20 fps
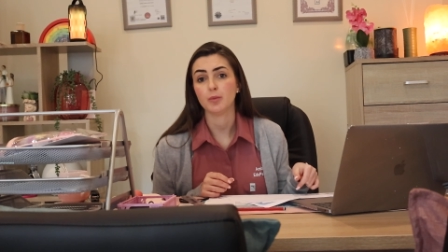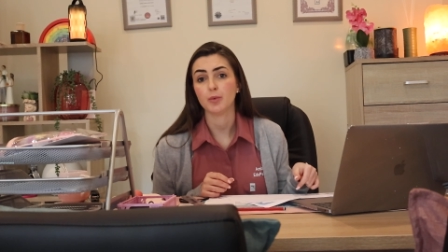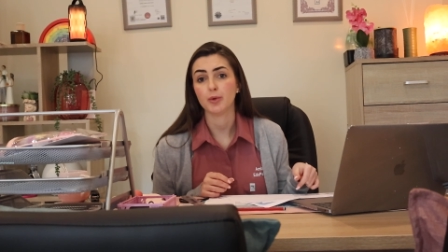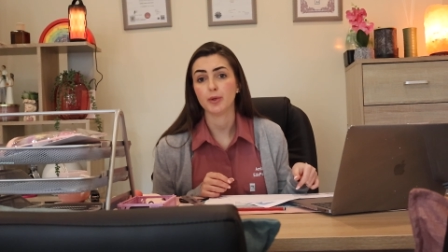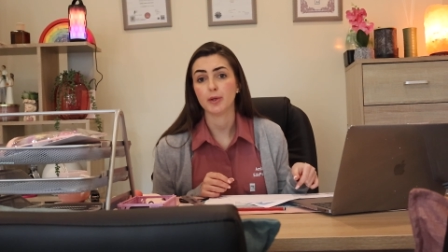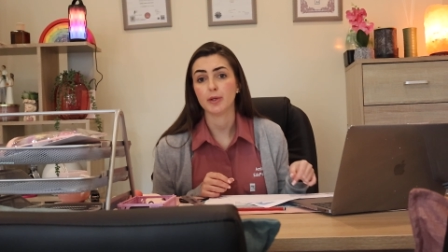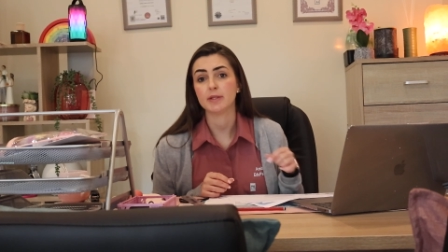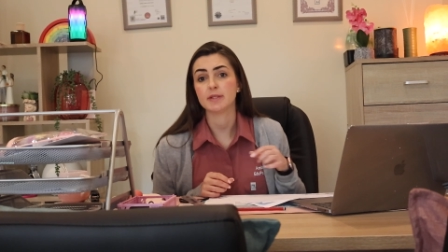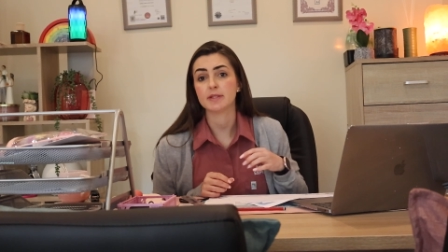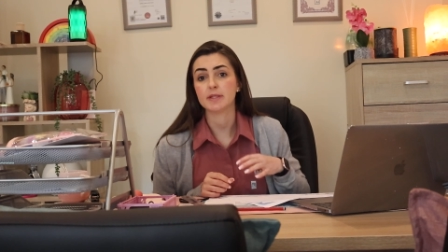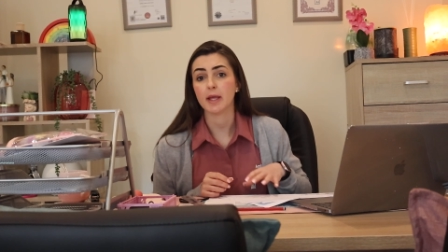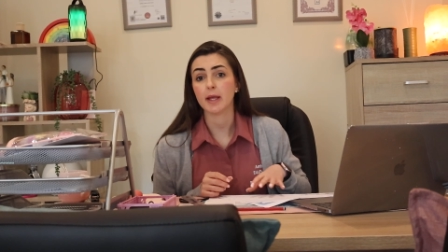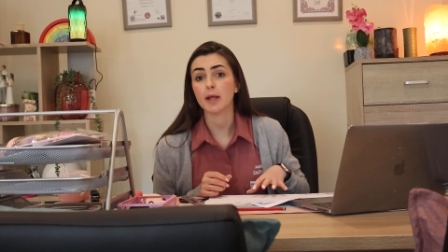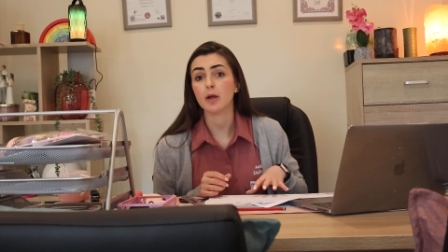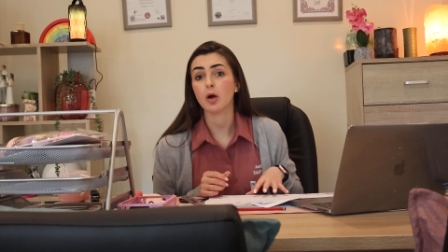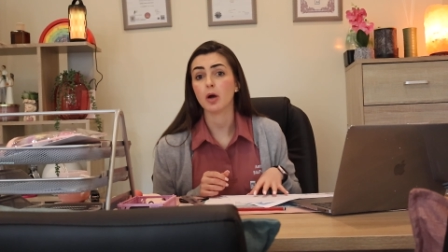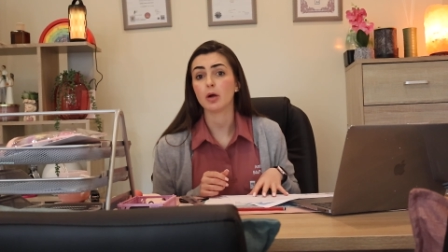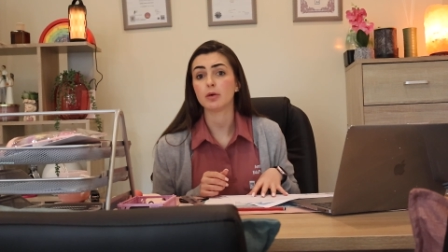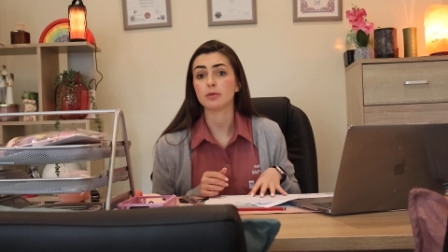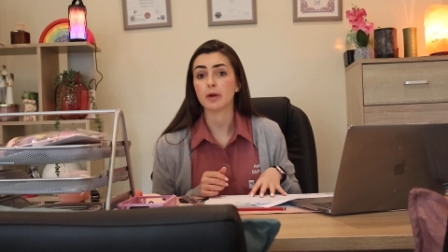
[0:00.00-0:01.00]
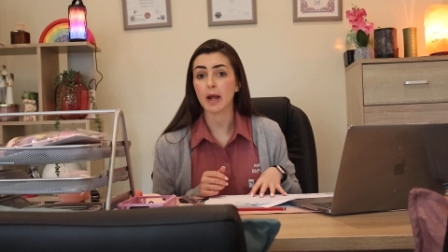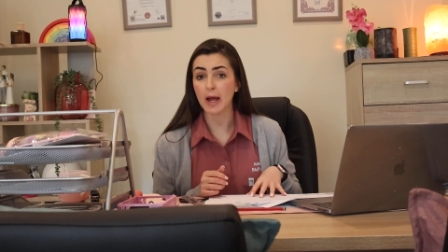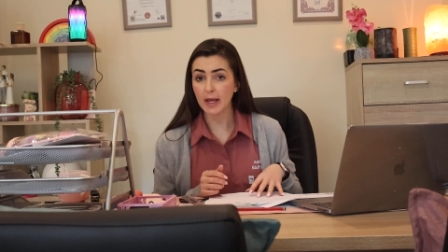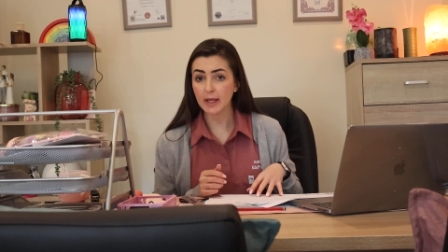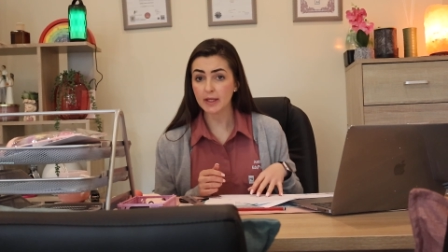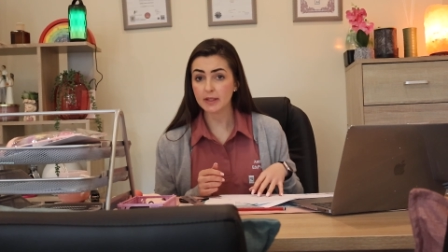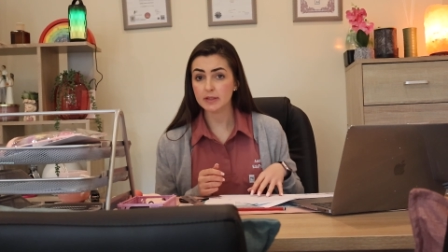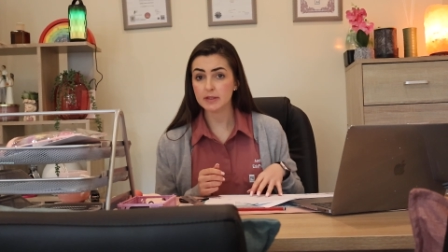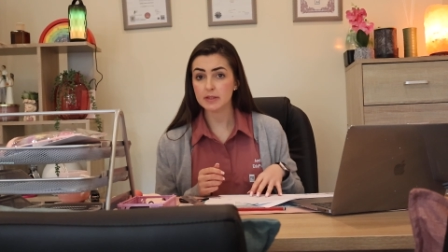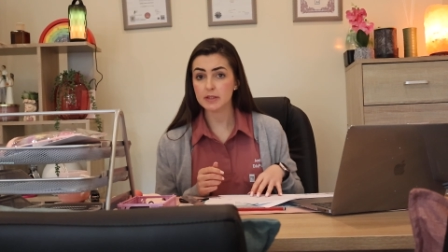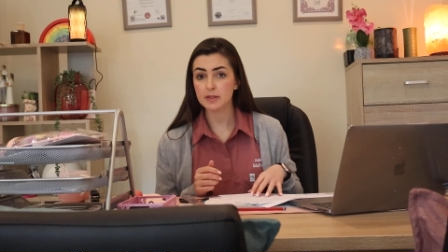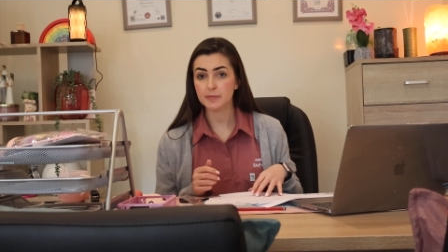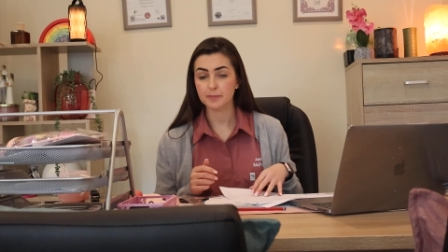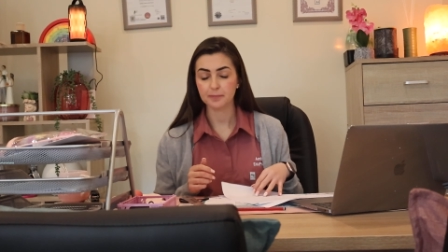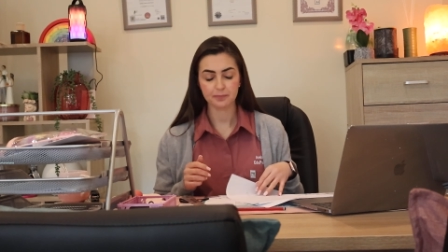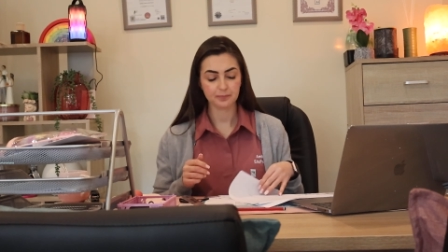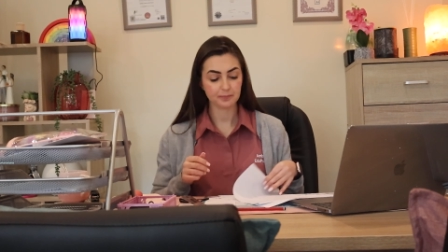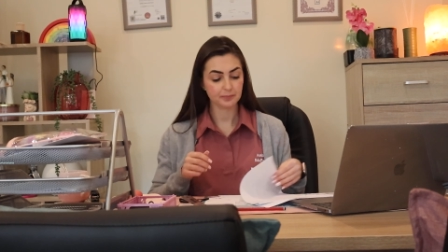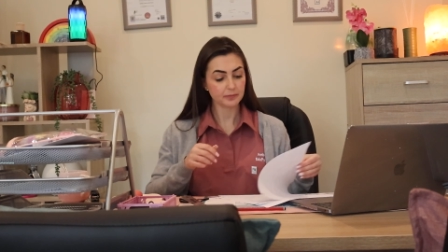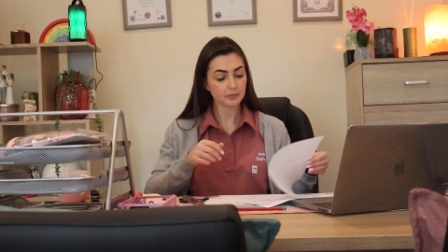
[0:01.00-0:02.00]
words they got right.
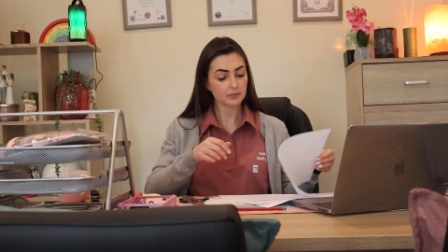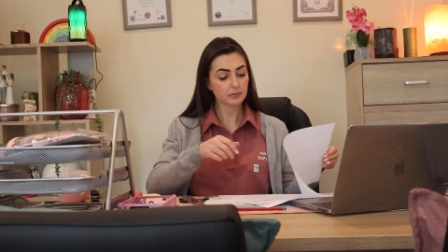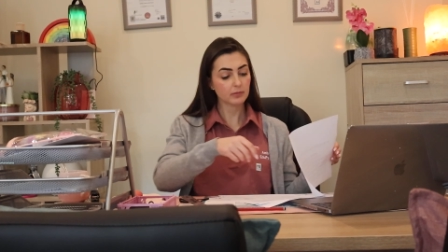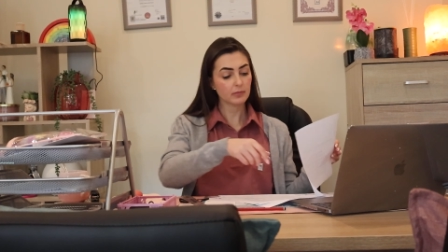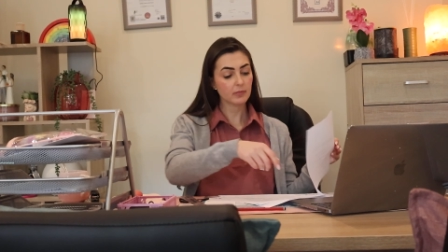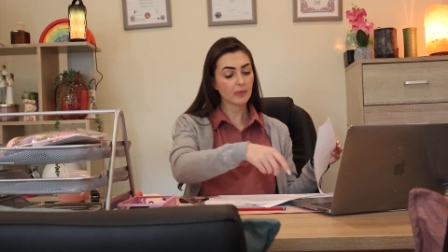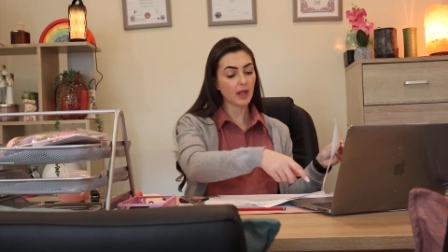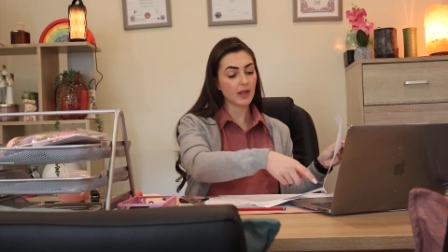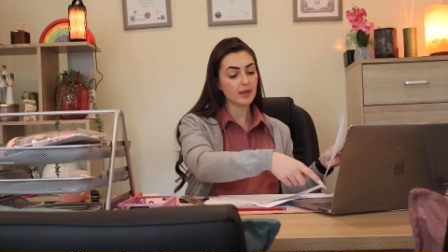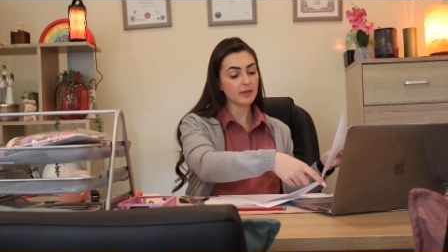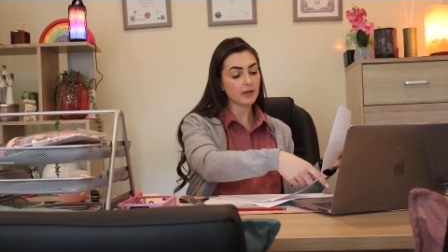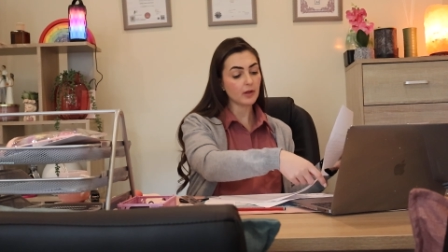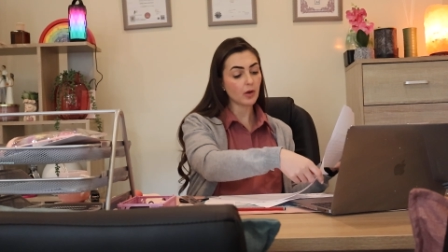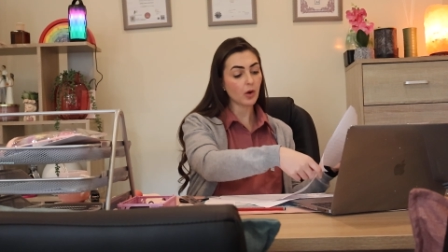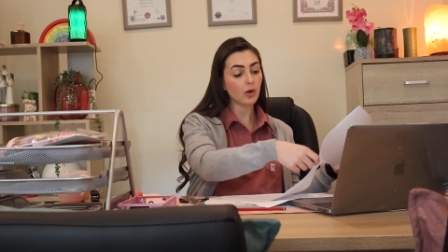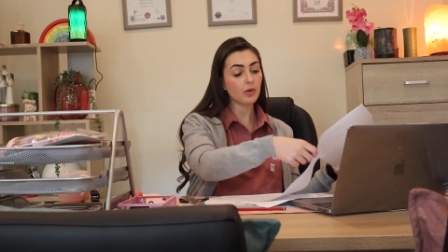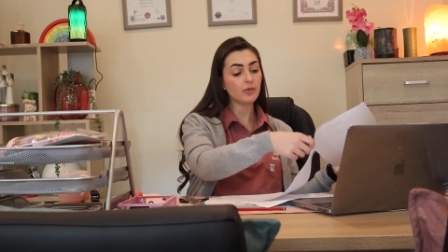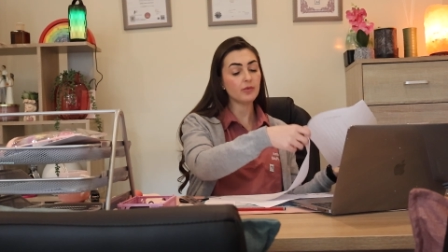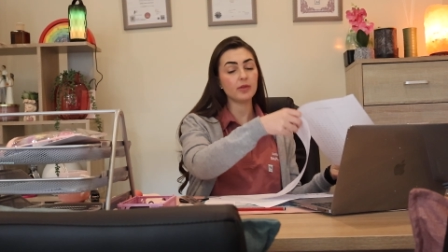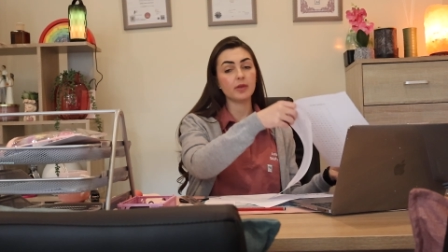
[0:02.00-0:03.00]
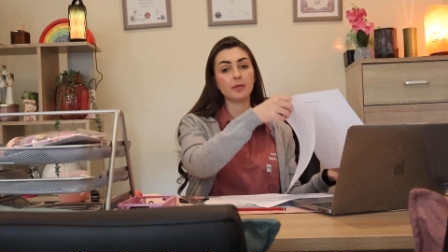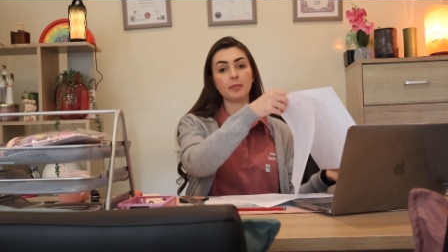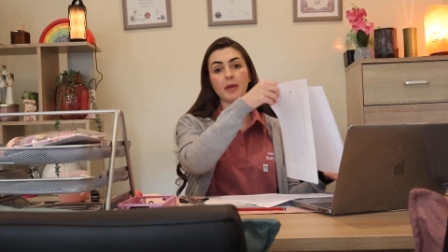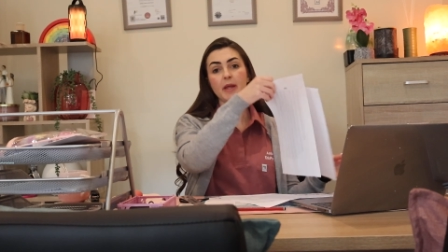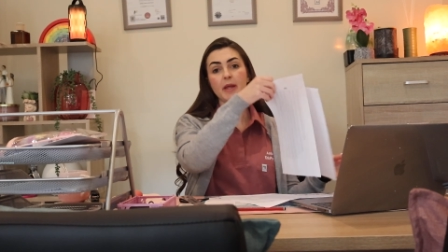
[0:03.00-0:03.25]
And then over the